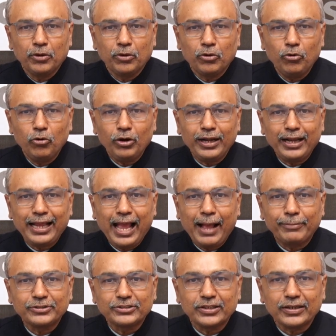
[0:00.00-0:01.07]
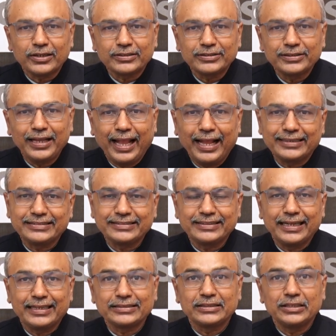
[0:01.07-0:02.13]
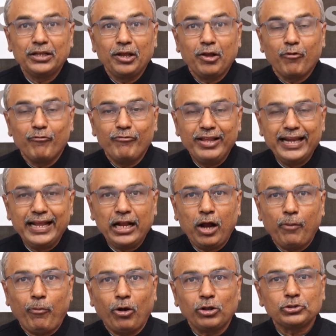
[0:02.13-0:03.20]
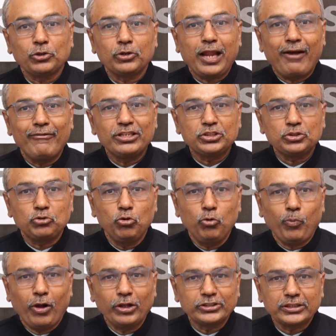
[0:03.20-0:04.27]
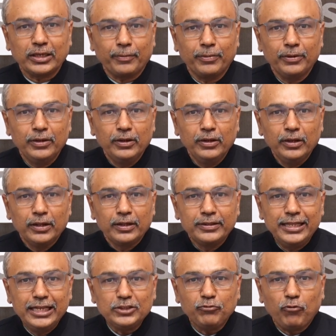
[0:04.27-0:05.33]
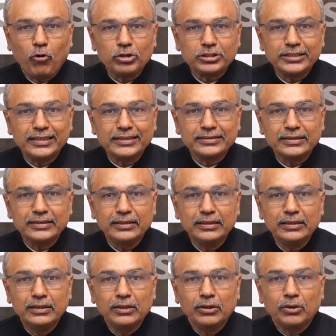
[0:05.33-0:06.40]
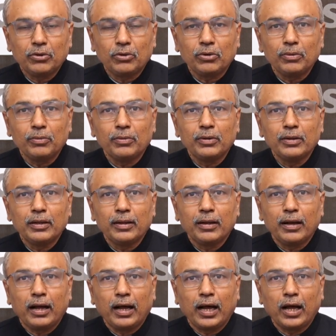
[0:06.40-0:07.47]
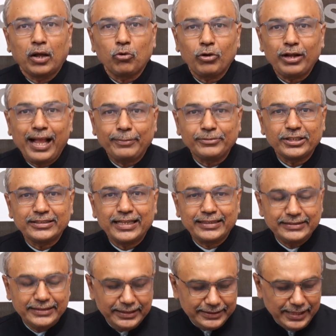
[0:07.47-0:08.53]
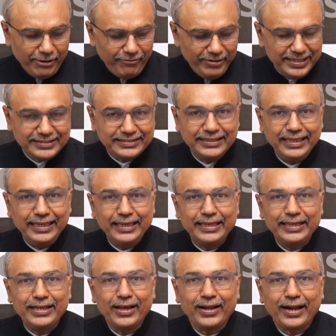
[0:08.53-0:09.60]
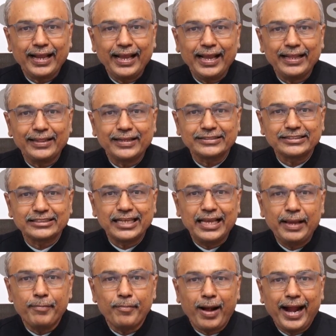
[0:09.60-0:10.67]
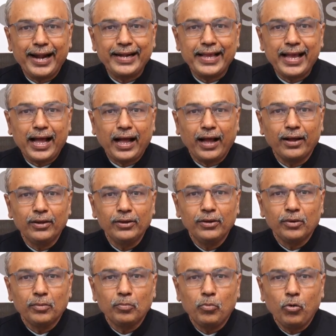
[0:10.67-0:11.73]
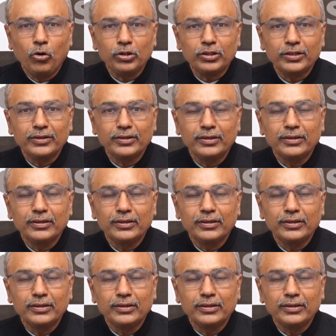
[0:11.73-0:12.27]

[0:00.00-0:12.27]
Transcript: rook captures h6, winning a pawn. So now is 2 pawns up. This forces rook captures h6, and we see here again the same idea. Both